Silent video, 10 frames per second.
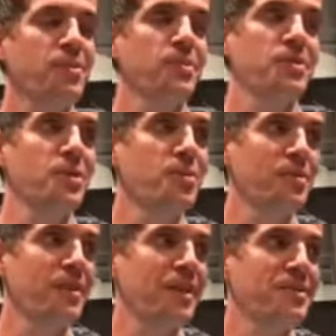of his own
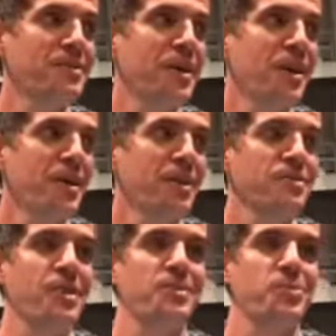advice, because
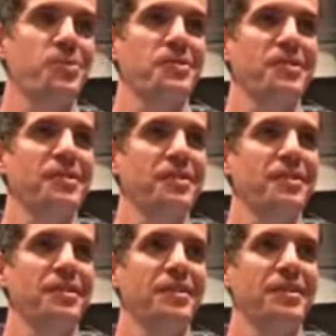as we'll see,
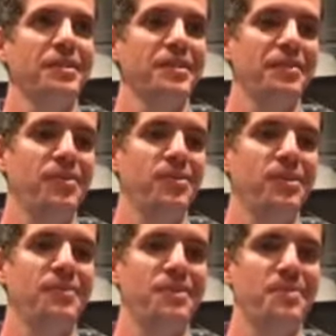if he would
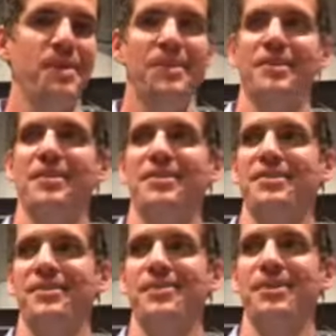have just paid attention
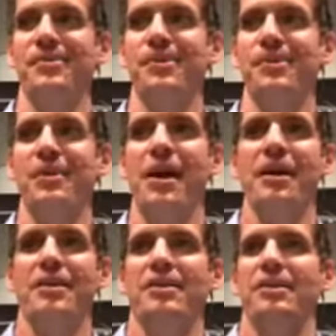to what he wrote.
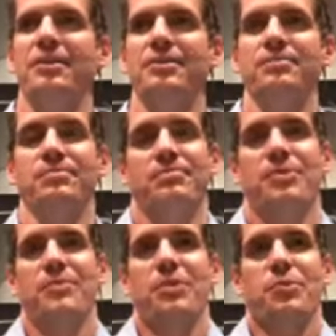Um,
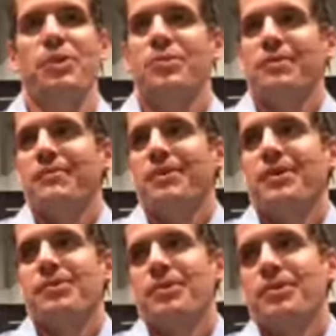sometimes we don't even follow
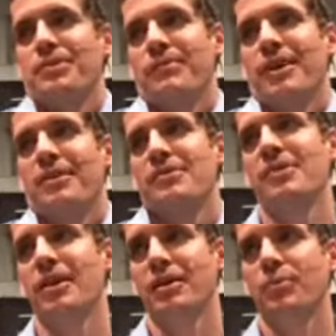our own advice
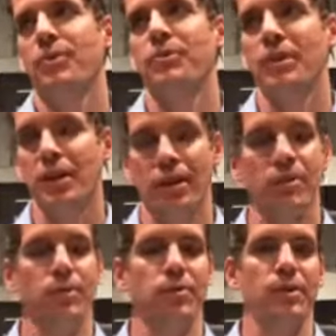and we forget.
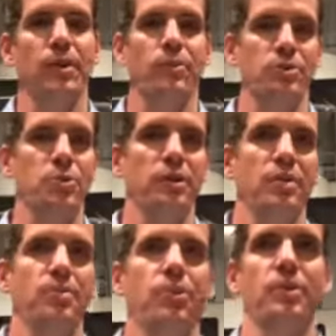We forget what's really
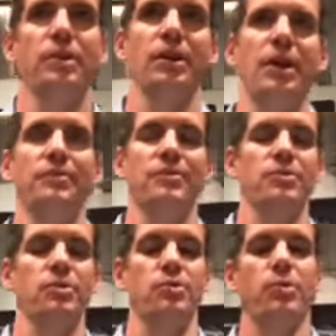important in life. And so
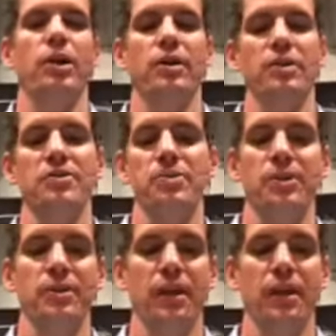as we walk in the Spirit,